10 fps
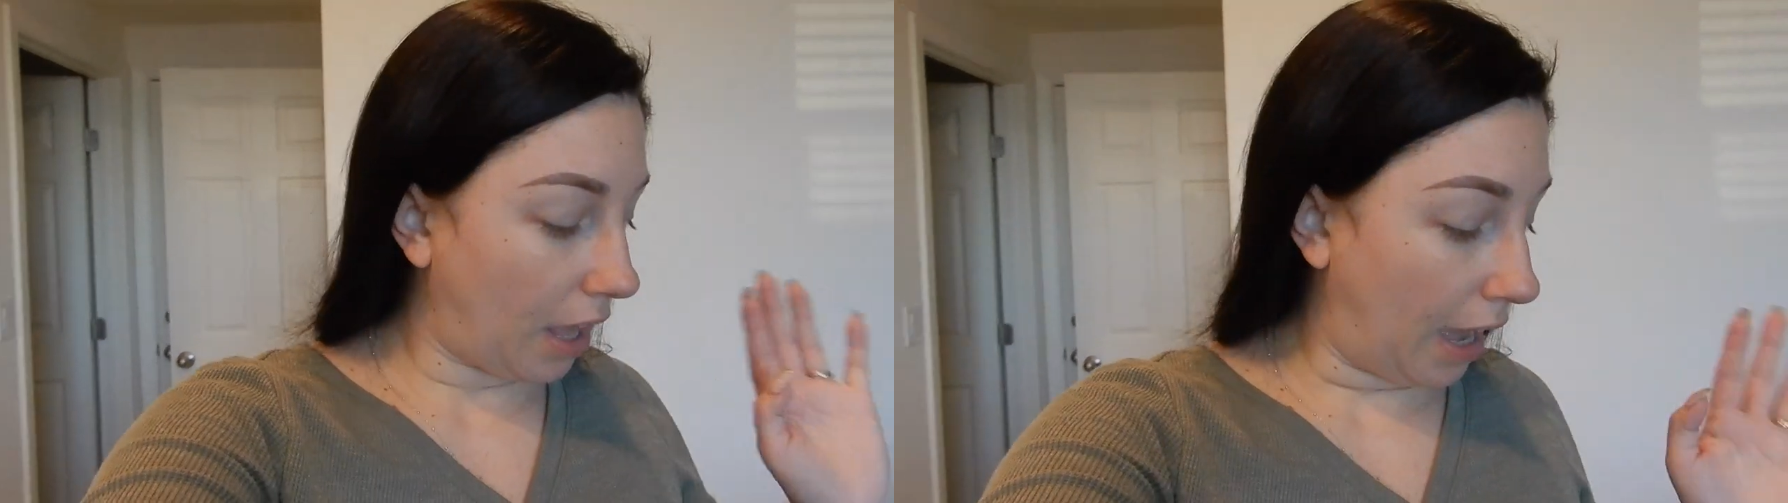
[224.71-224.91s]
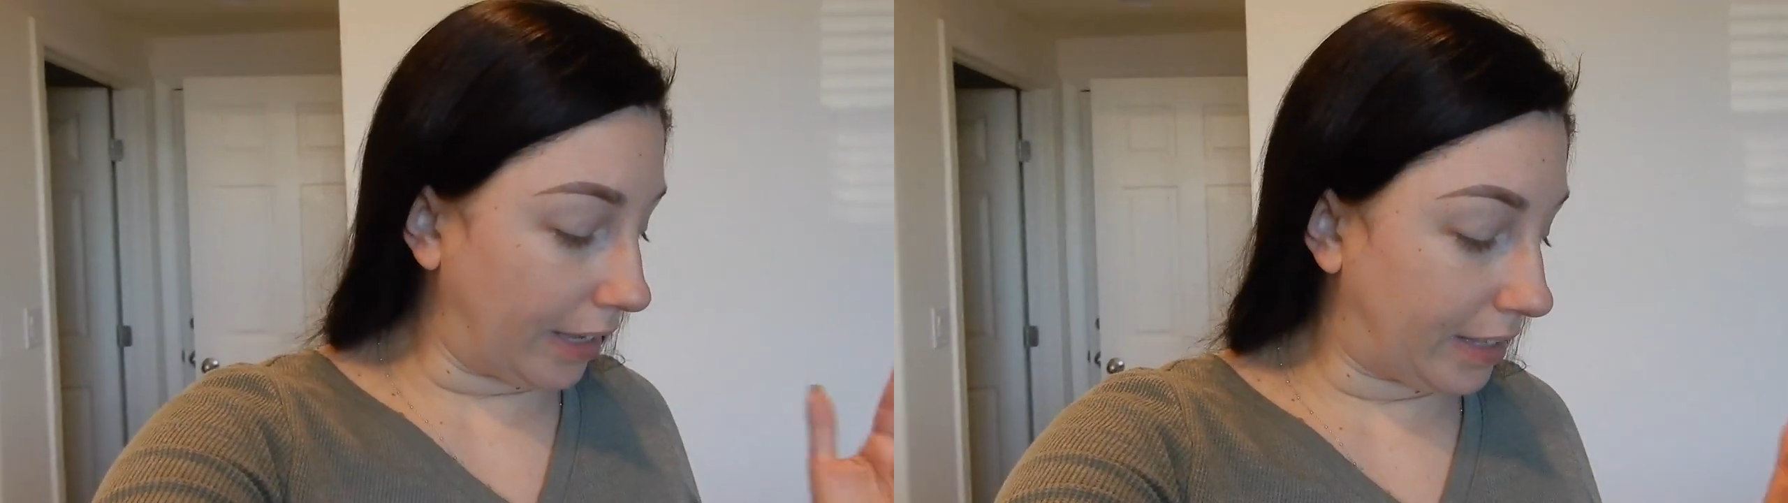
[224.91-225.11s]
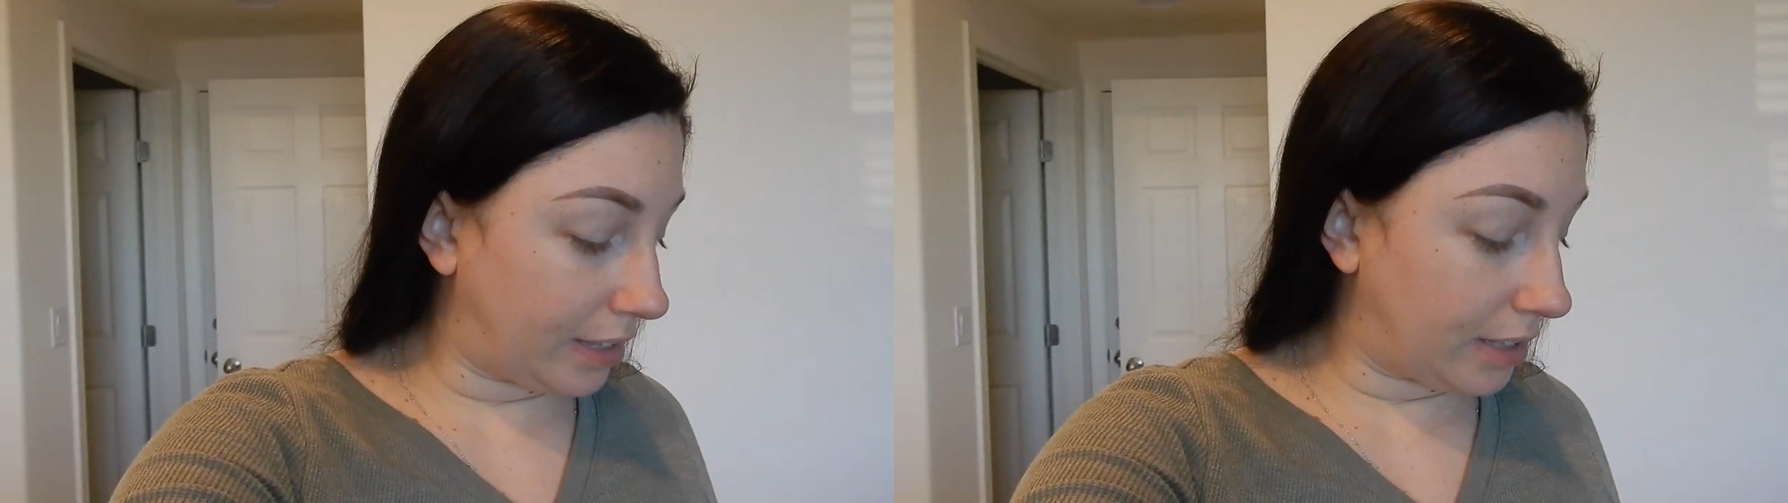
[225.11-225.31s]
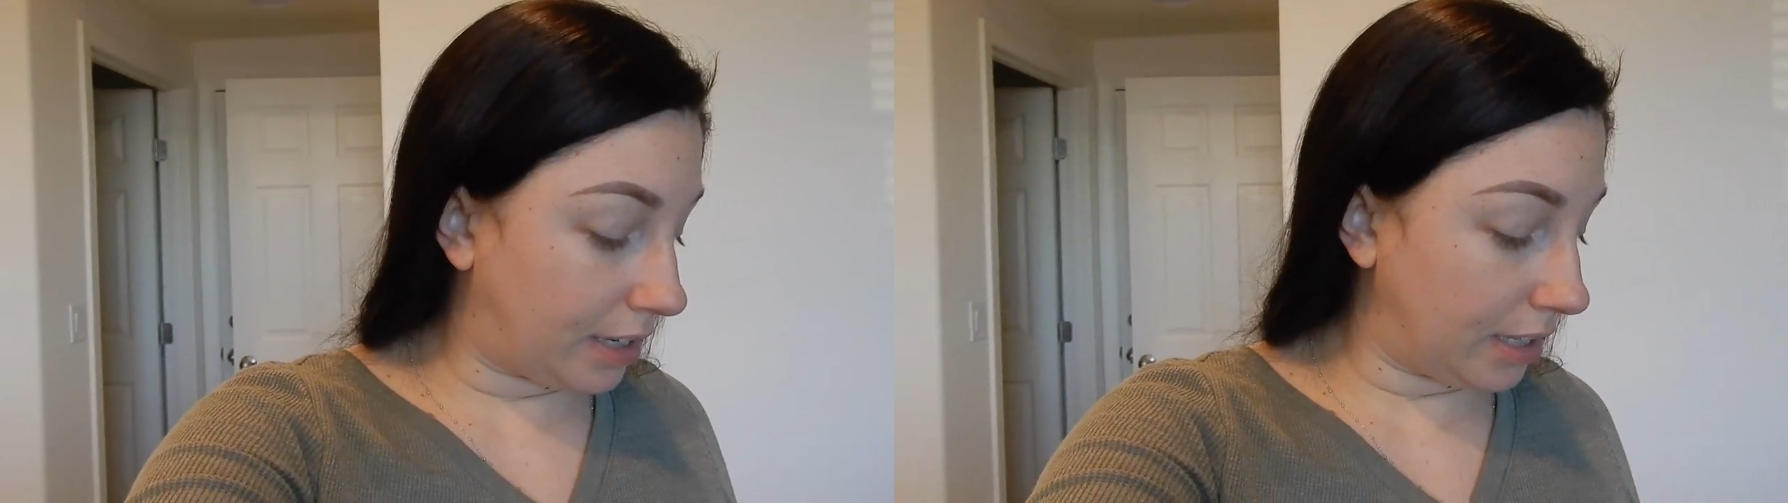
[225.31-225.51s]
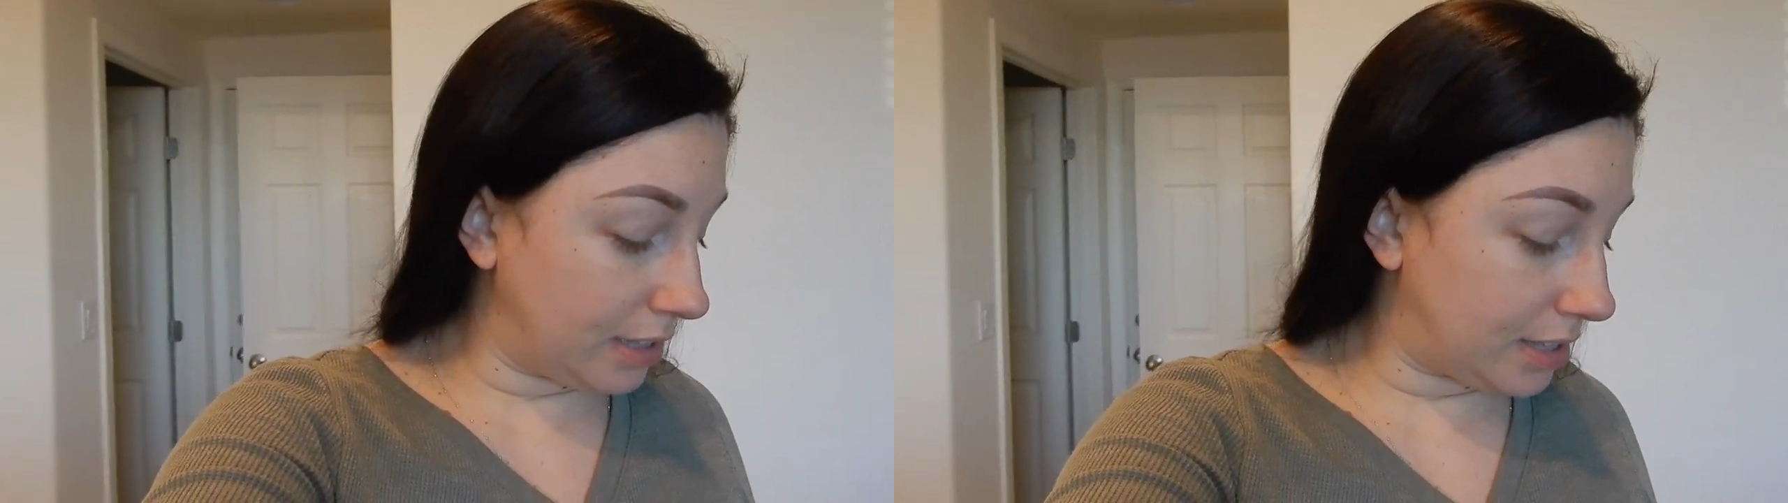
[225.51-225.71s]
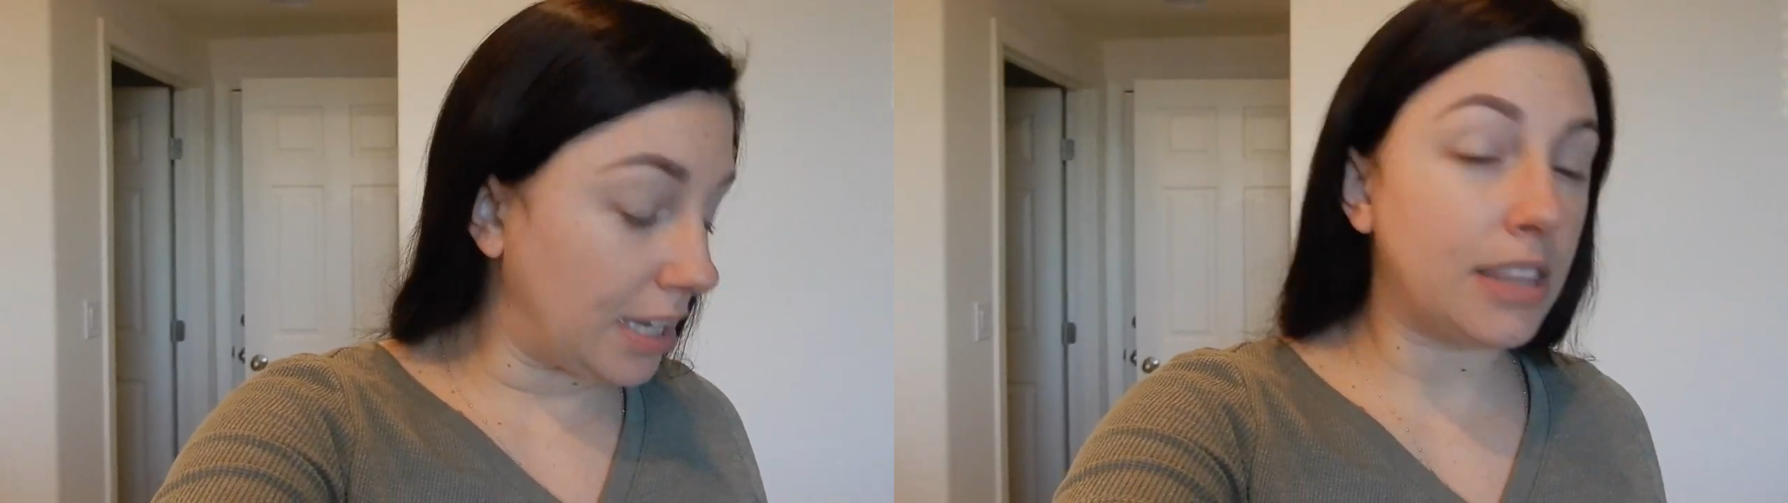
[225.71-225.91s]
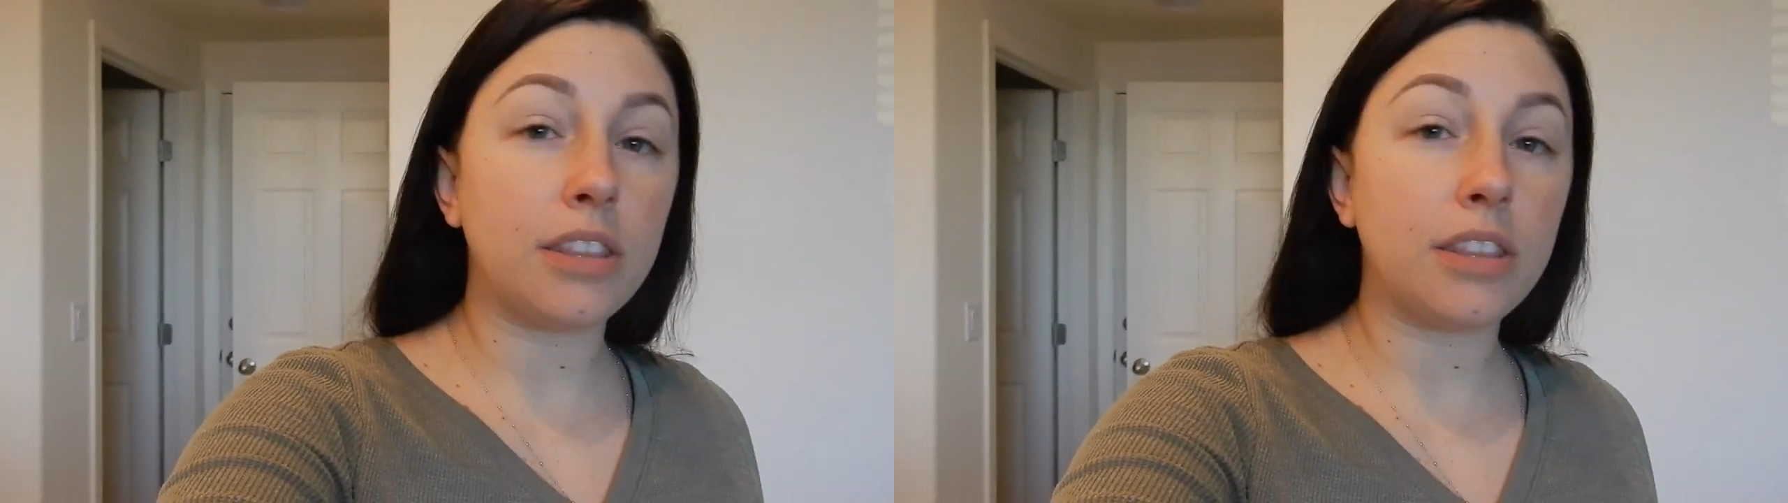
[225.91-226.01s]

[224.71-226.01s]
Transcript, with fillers: I can say